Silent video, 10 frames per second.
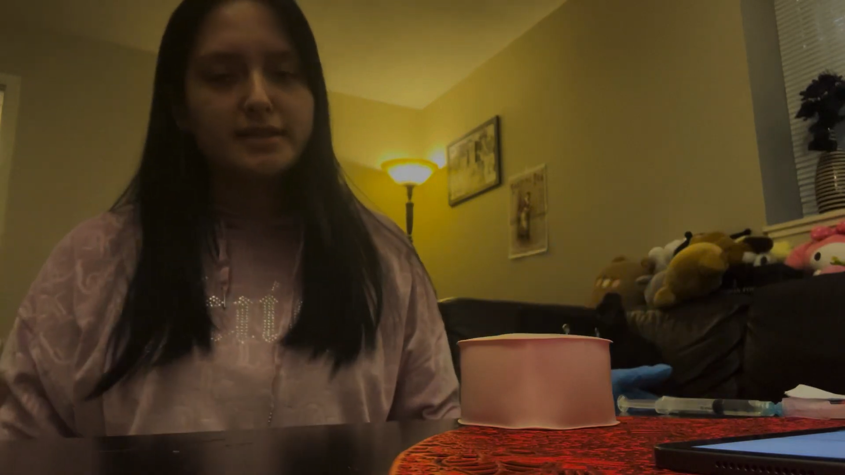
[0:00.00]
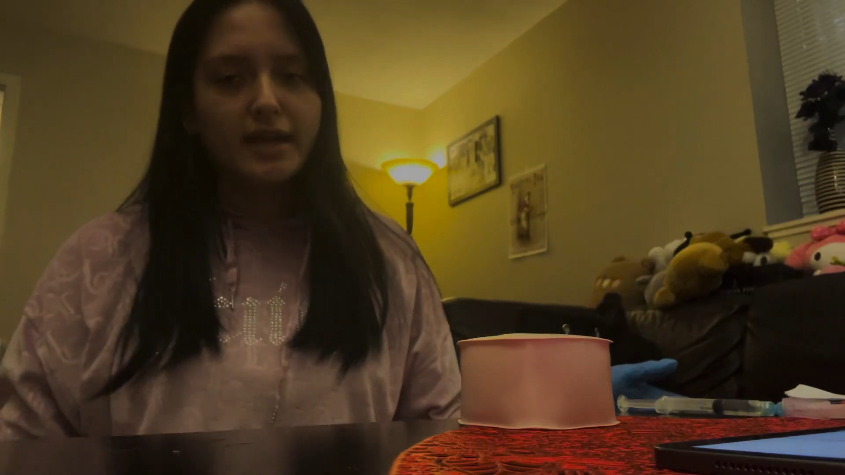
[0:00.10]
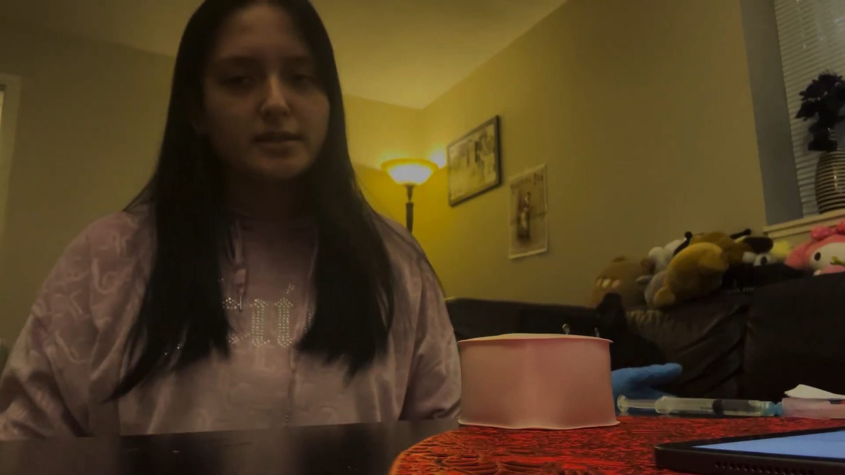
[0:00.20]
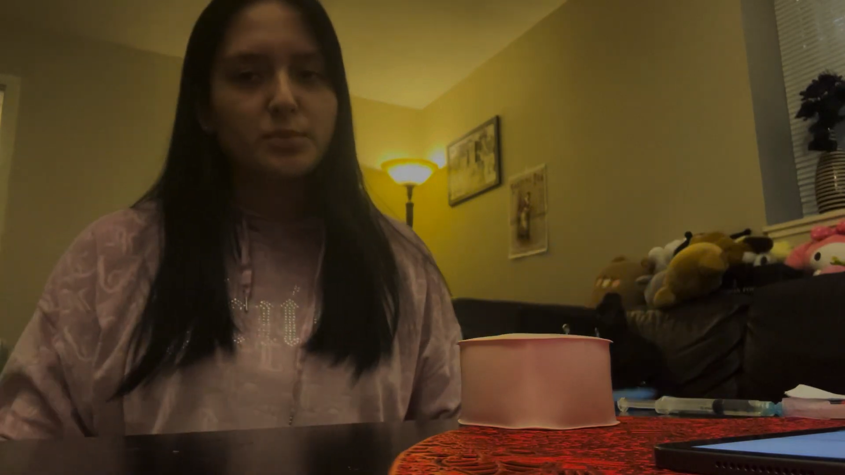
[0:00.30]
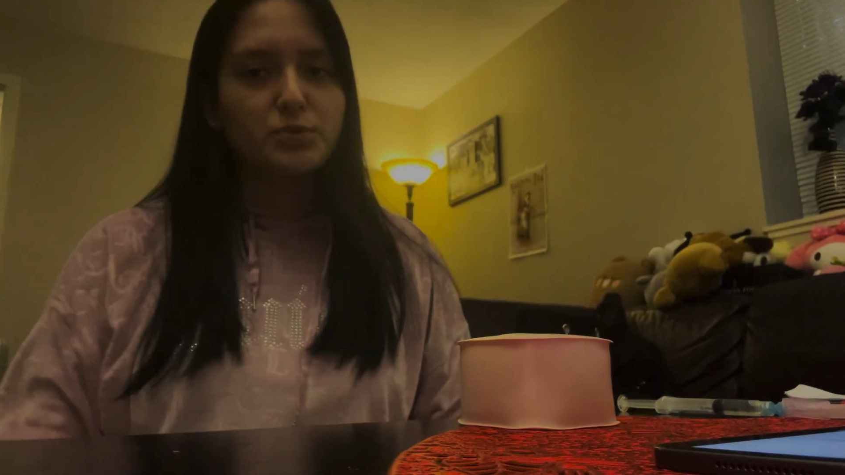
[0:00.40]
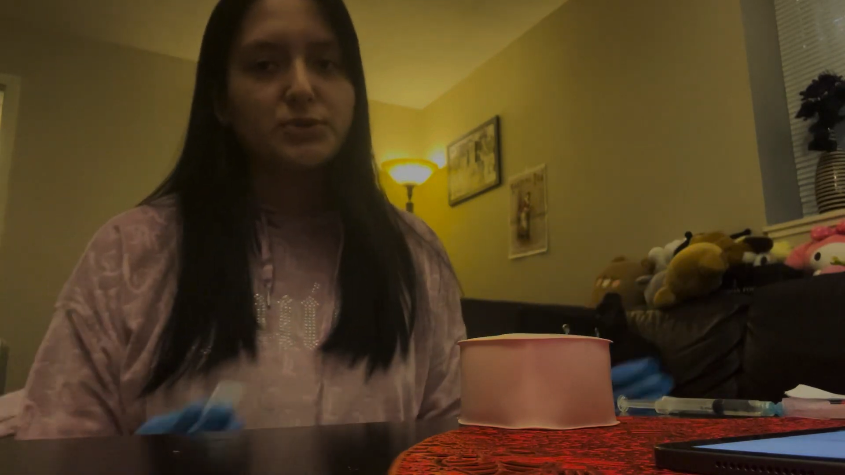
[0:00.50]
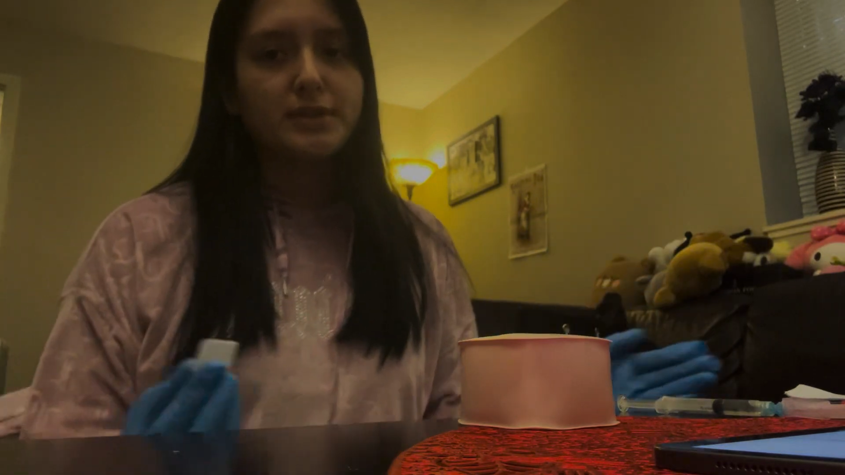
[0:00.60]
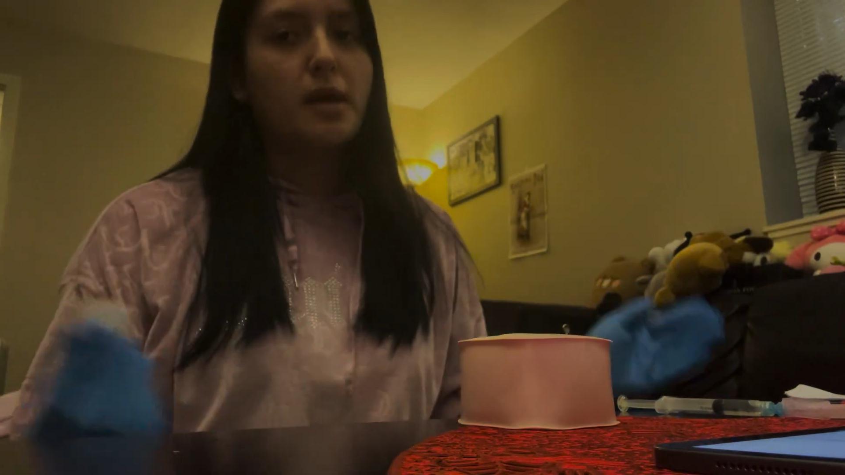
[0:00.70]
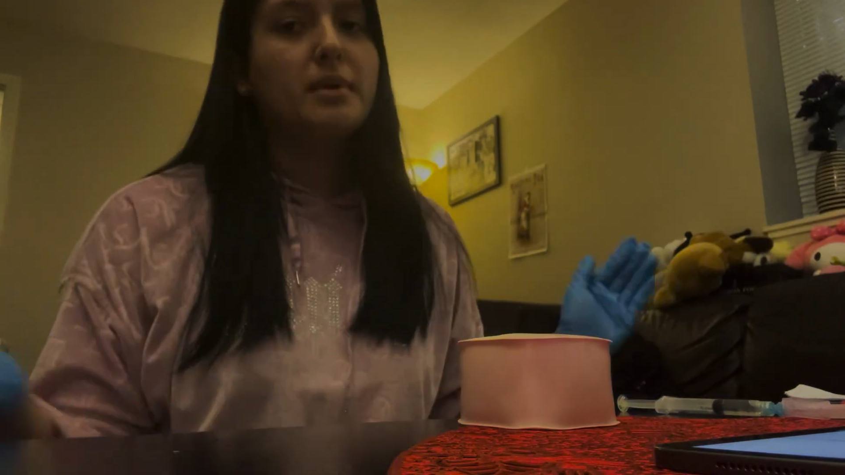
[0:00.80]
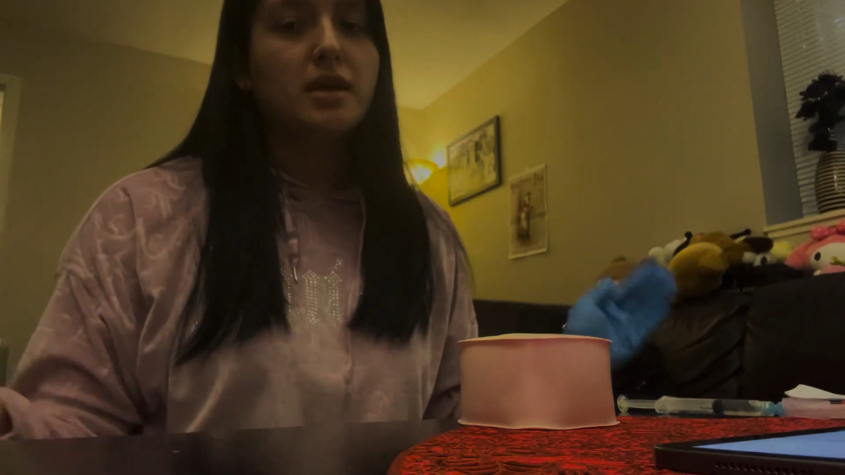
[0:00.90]
Natalie Bruin
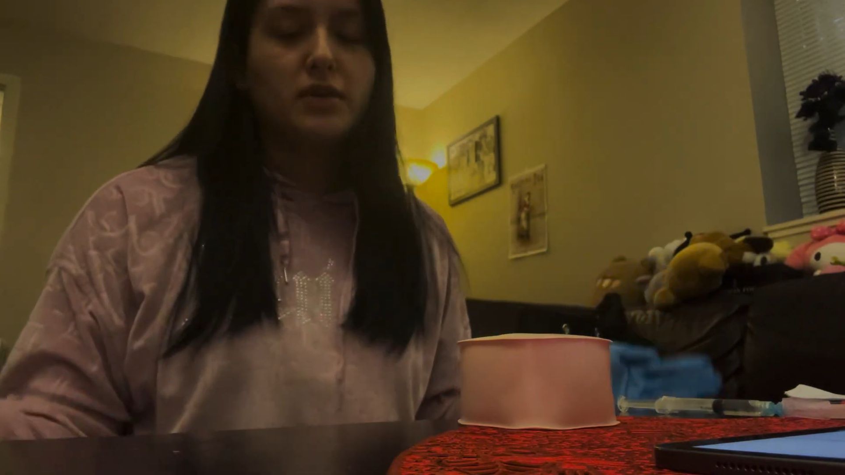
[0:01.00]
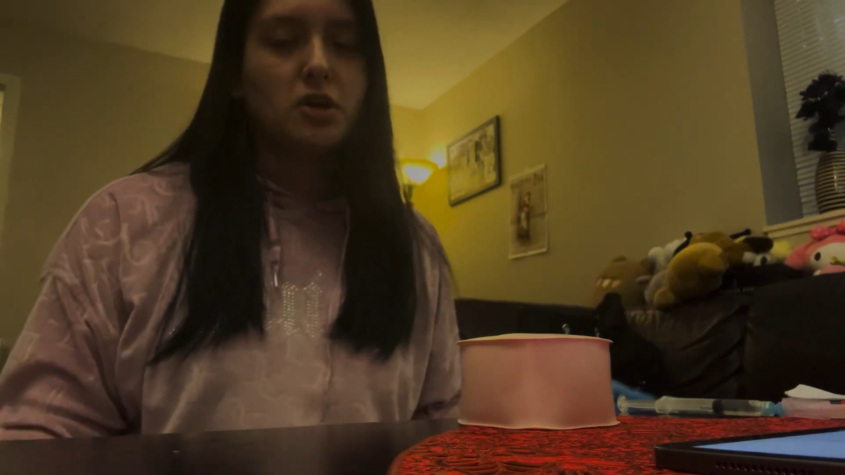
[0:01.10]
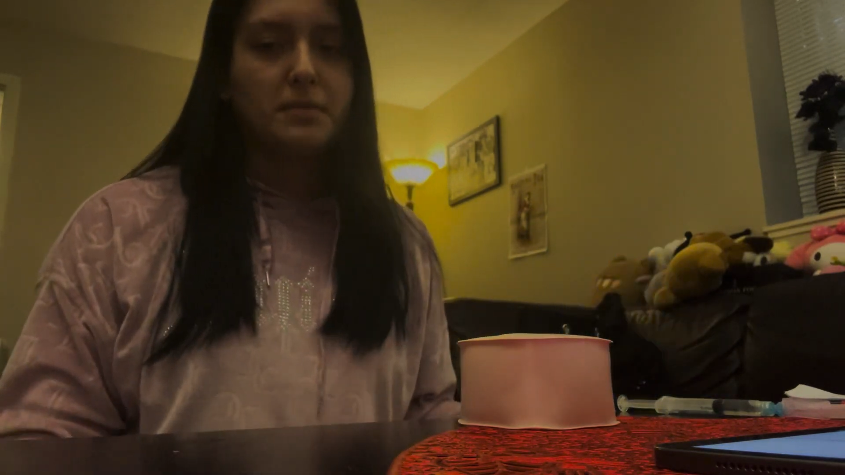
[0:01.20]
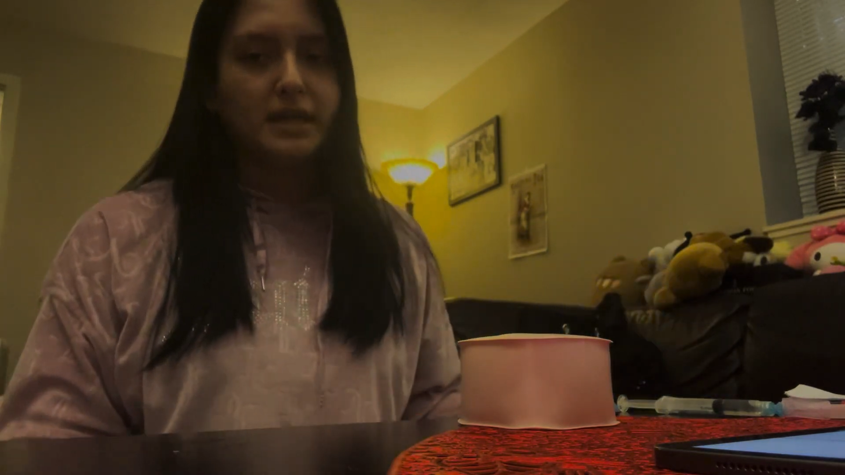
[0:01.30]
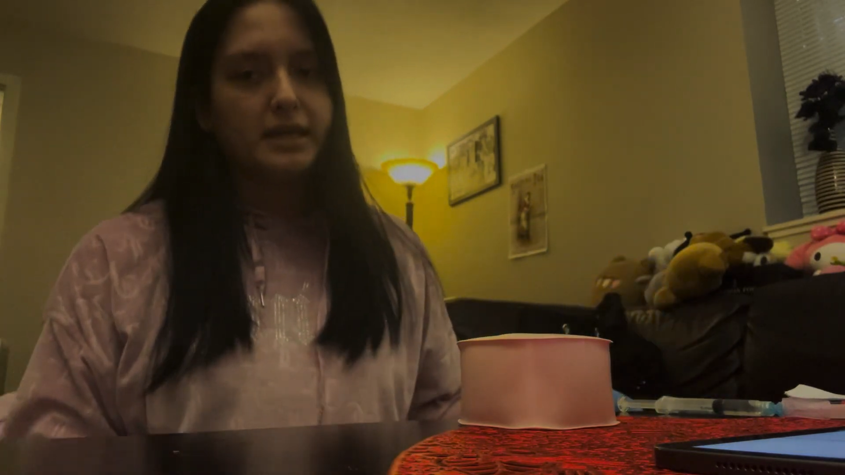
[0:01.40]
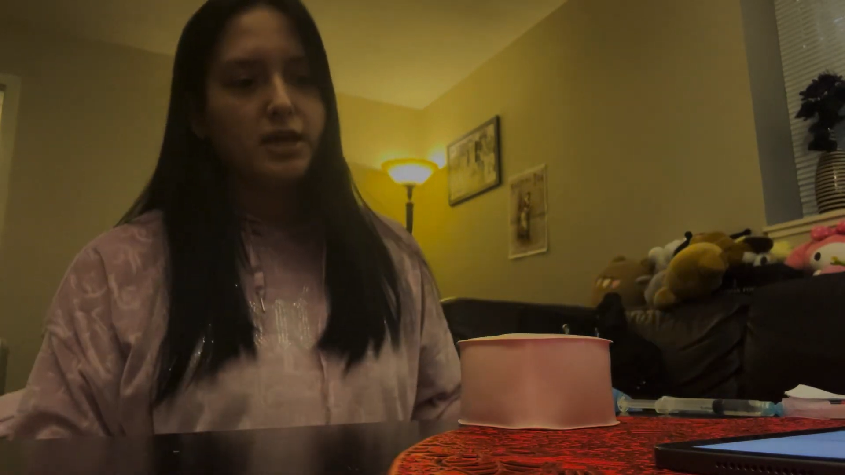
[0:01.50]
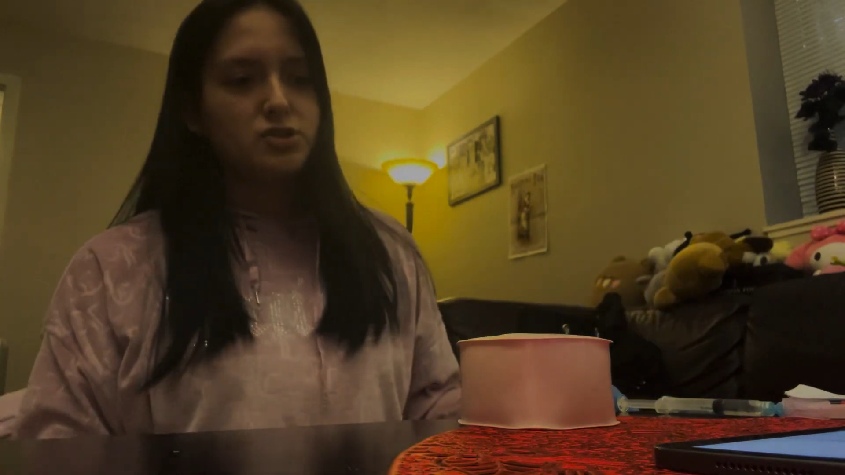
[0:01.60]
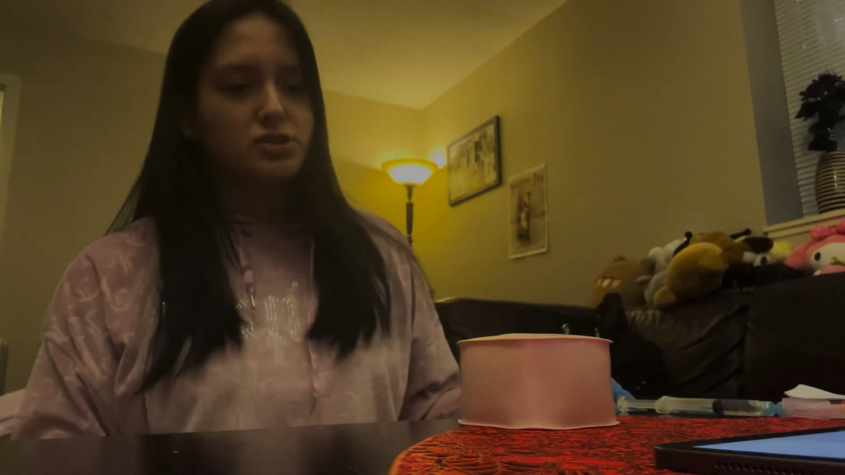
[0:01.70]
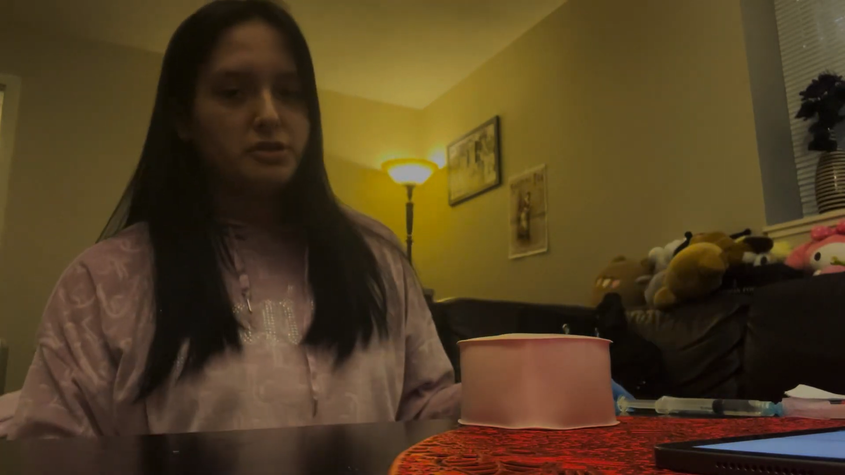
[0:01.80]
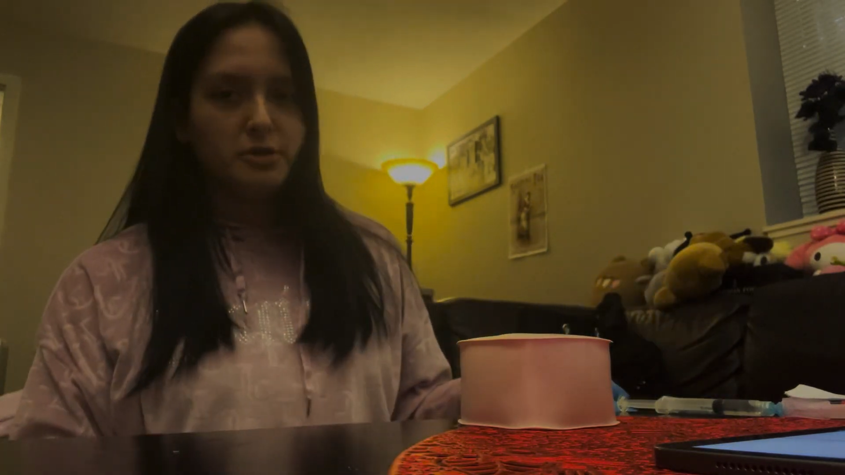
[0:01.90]
that I'm giving her
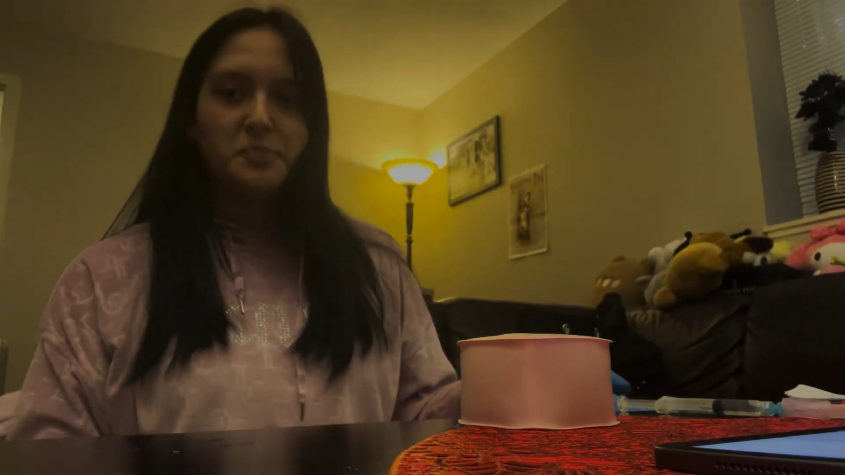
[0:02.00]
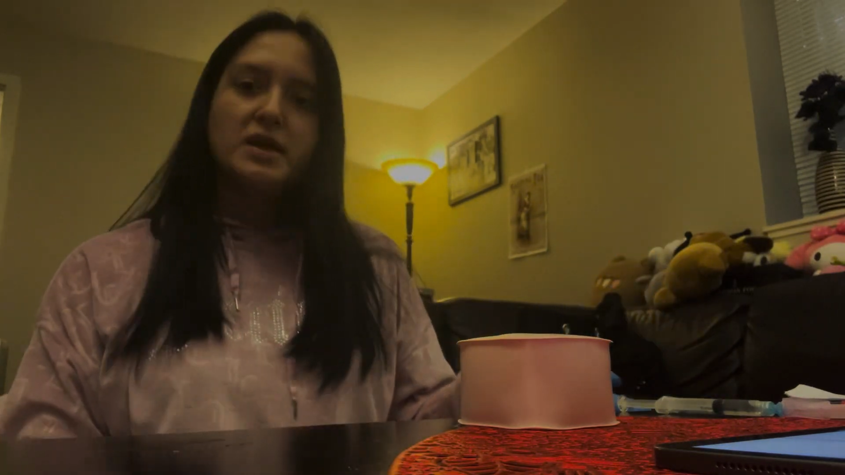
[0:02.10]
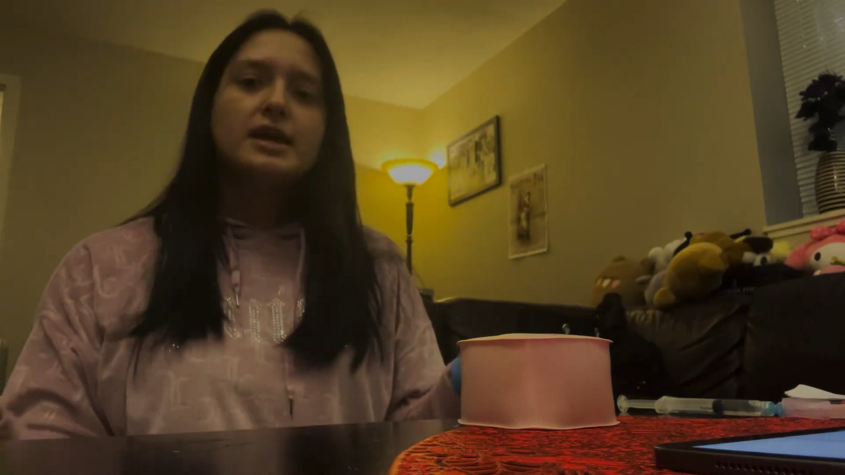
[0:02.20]
medication to,